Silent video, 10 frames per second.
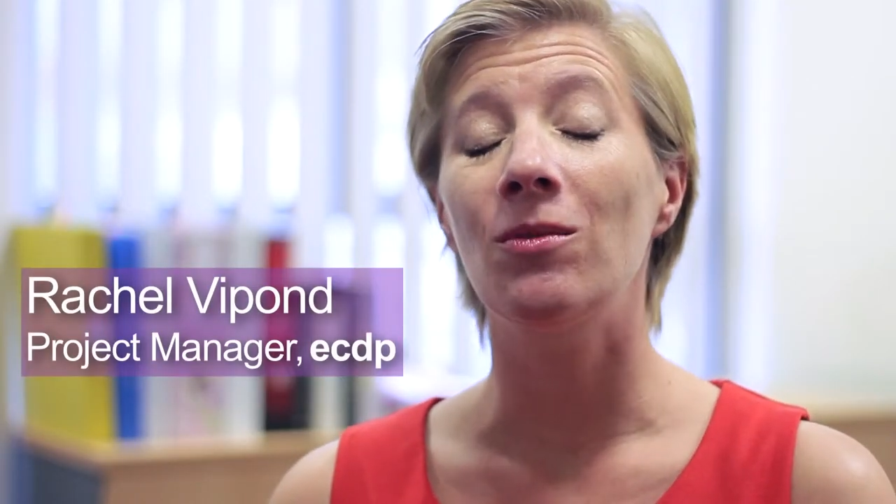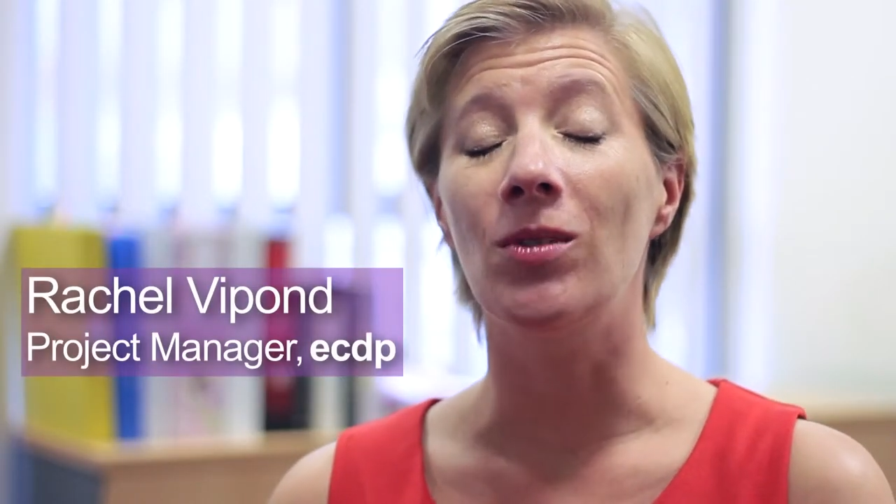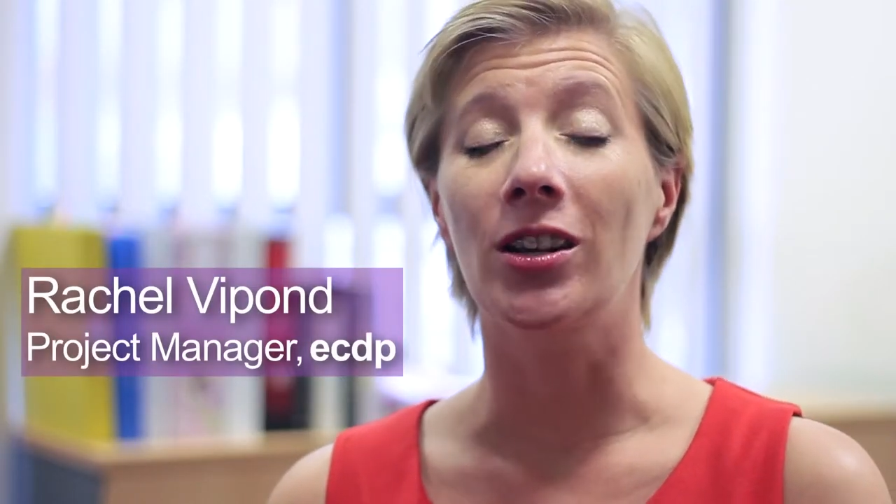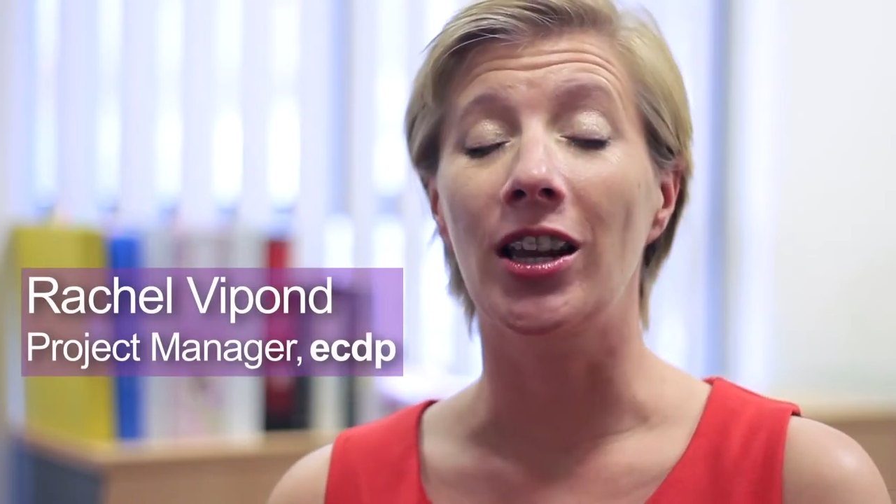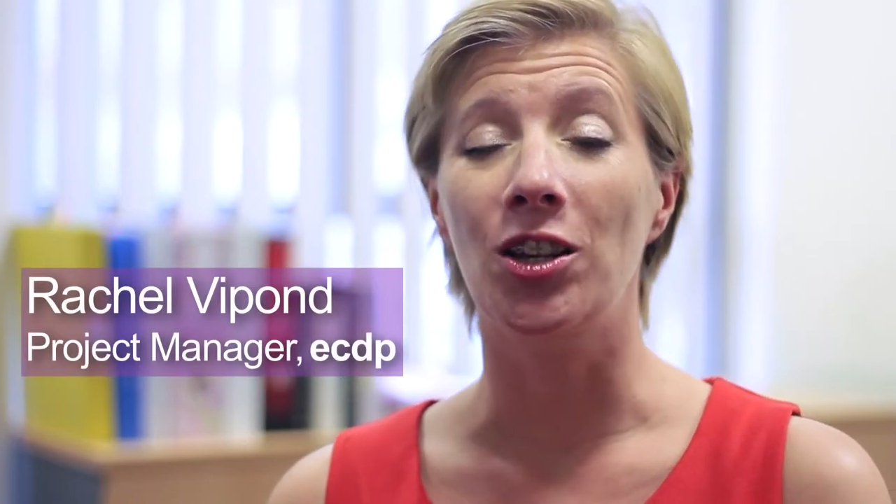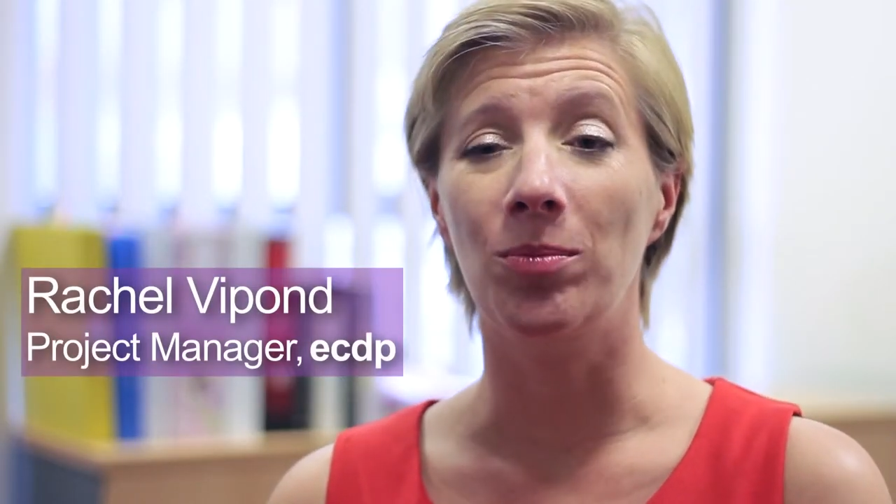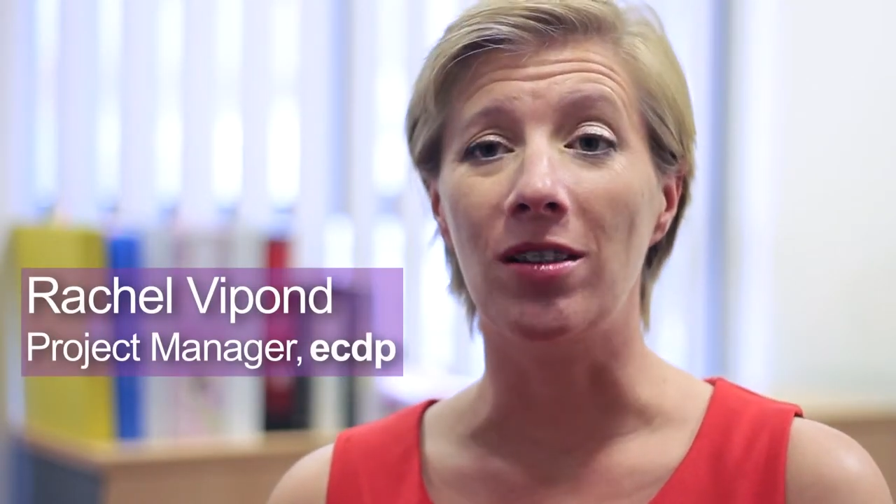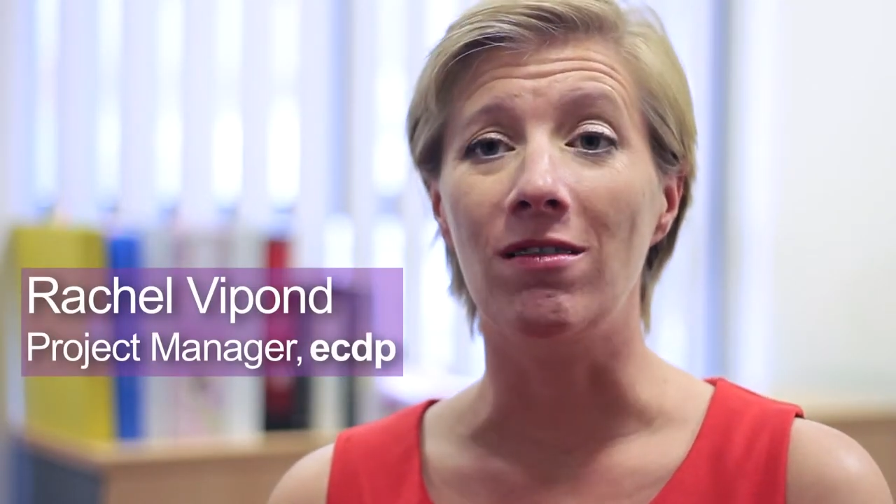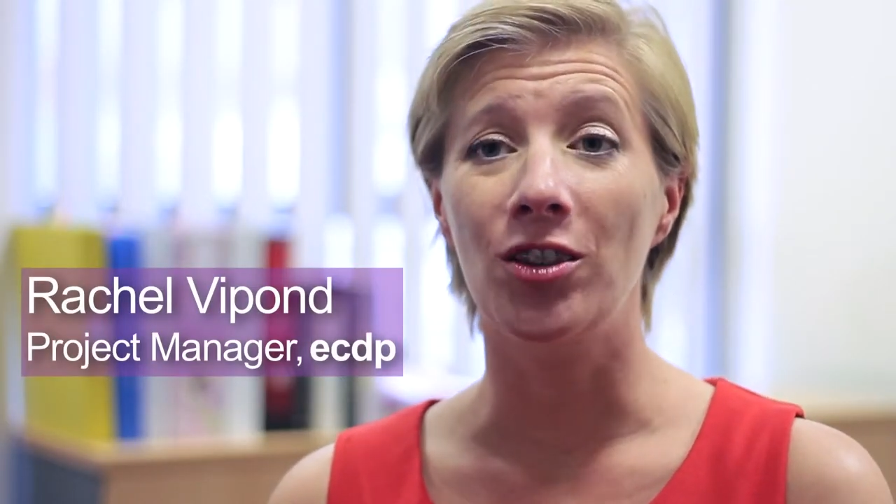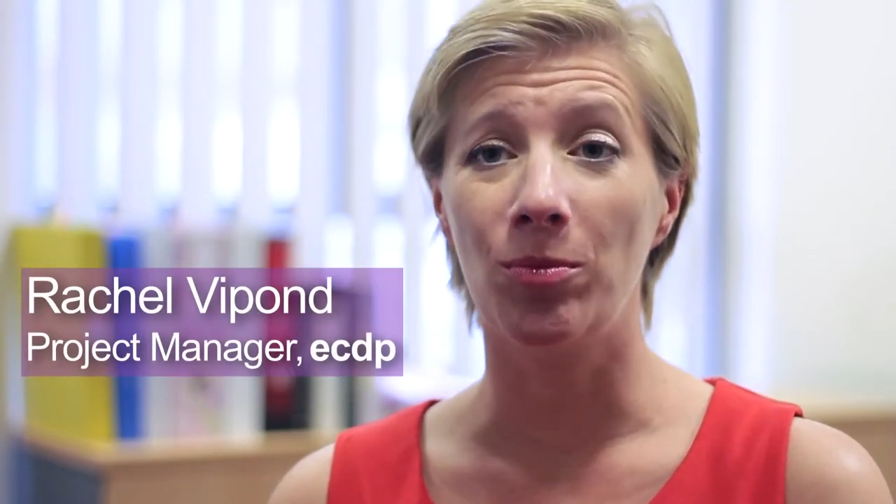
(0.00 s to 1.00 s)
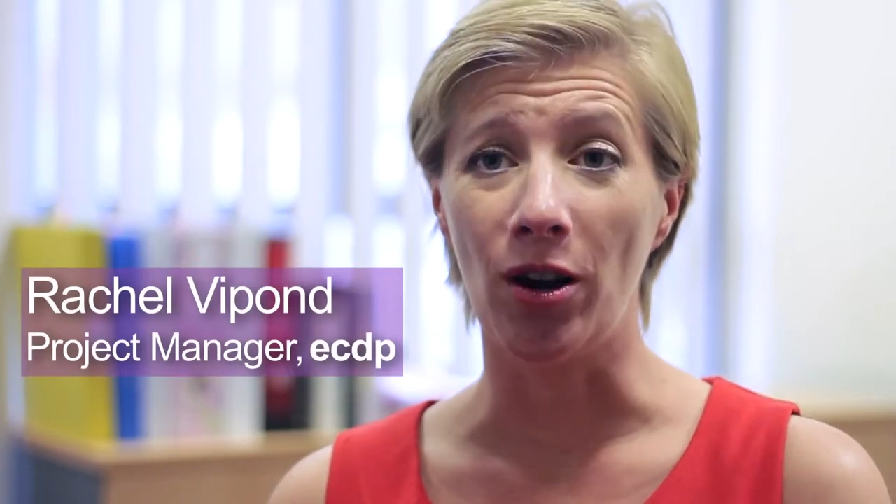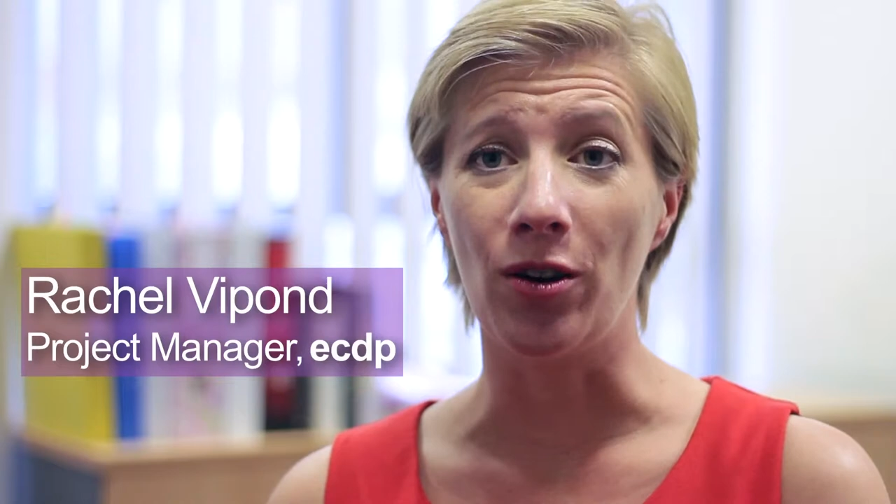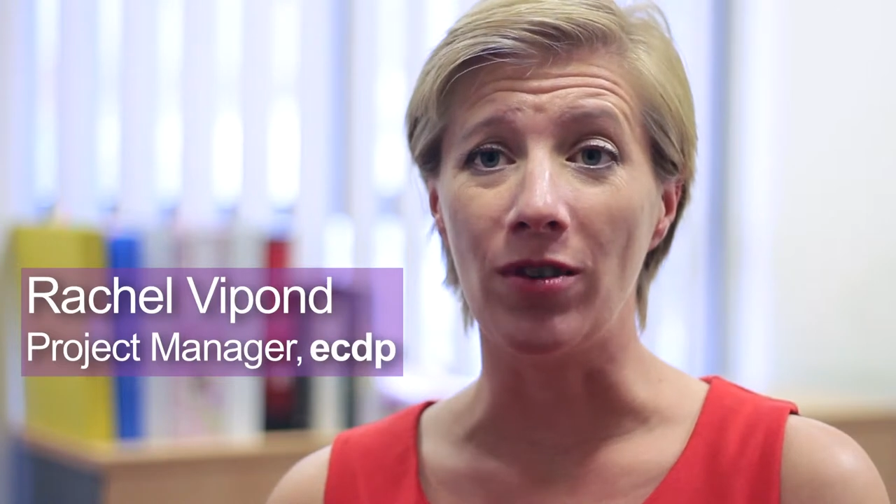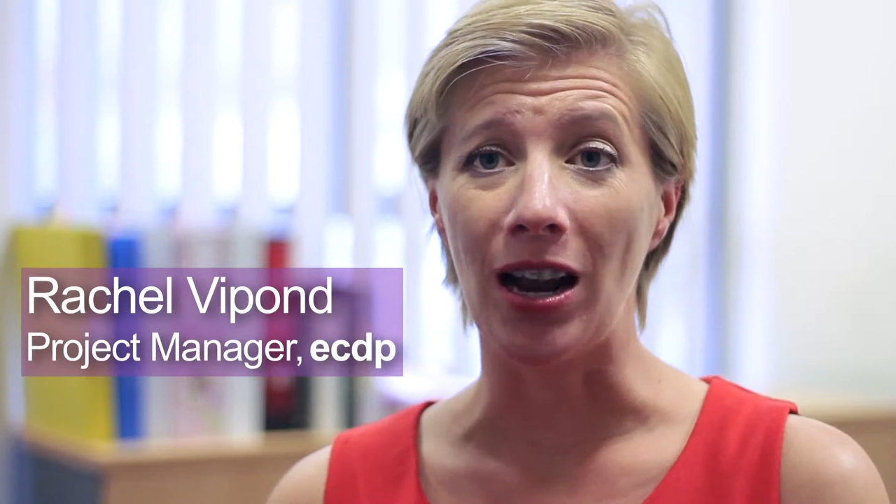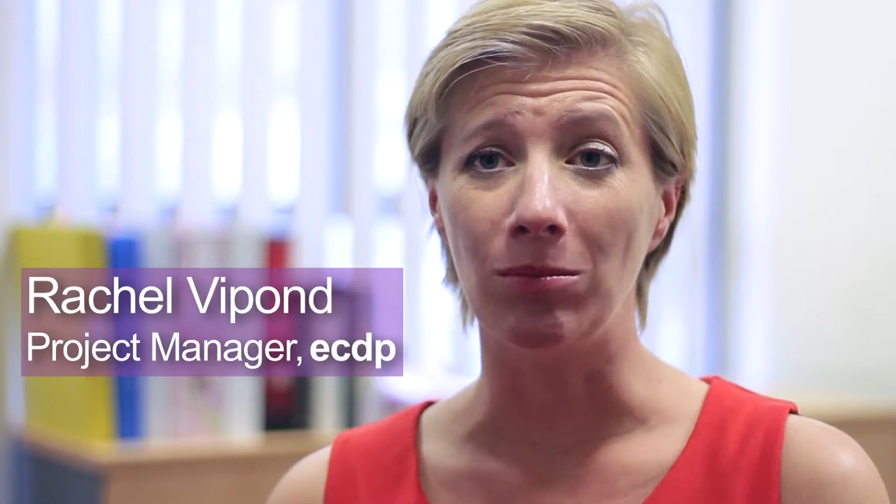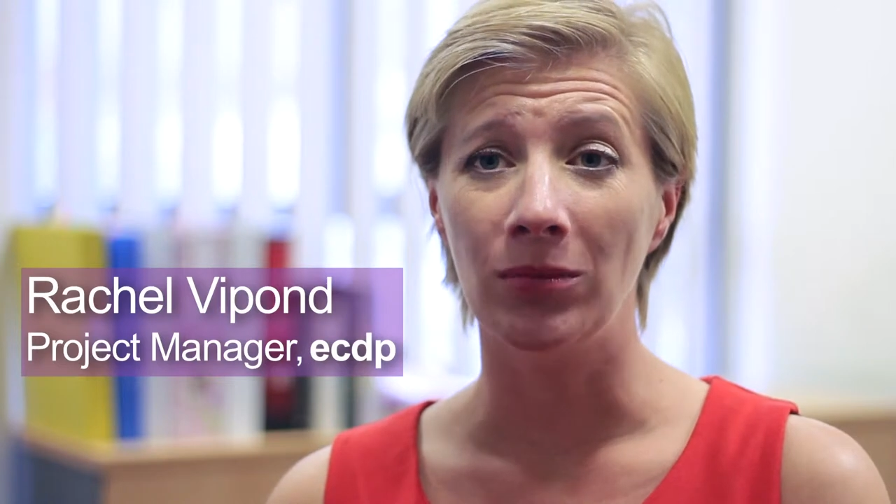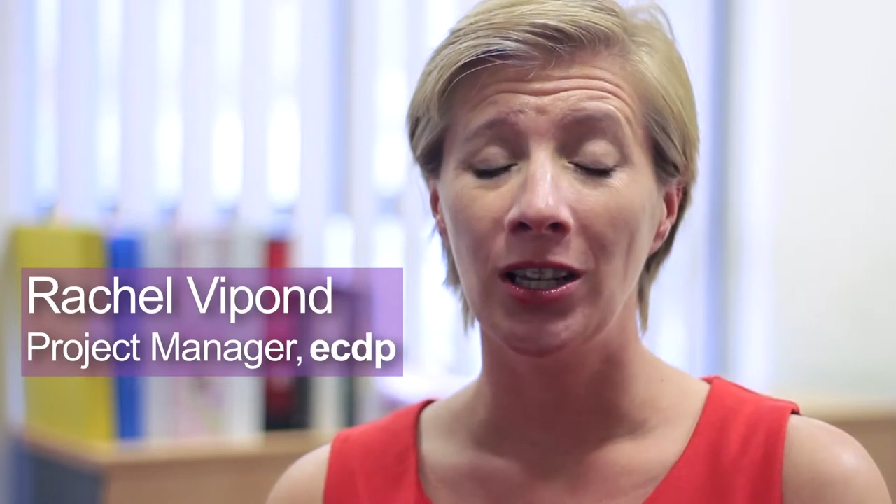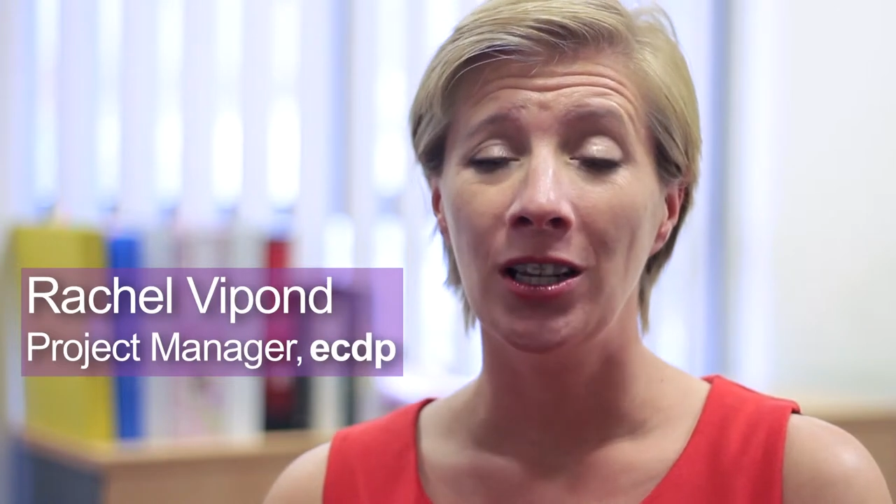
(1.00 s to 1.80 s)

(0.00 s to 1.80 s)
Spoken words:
work experience programme